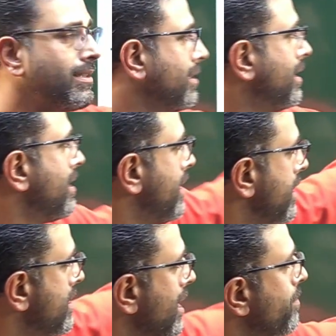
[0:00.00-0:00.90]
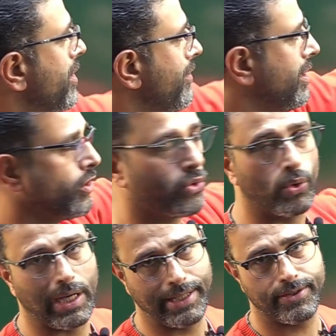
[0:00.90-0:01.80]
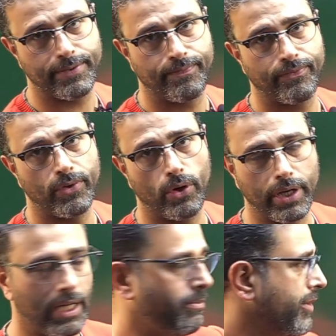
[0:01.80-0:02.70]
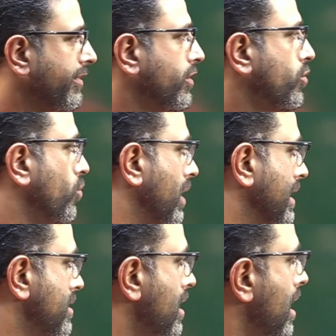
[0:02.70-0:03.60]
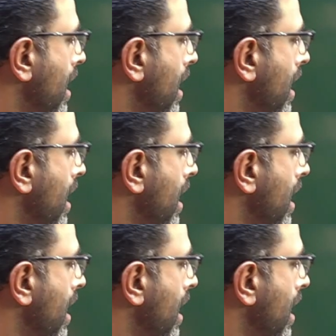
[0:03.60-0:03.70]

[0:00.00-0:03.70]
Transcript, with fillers: the other is in between the two lines. Okay, in between the two lines.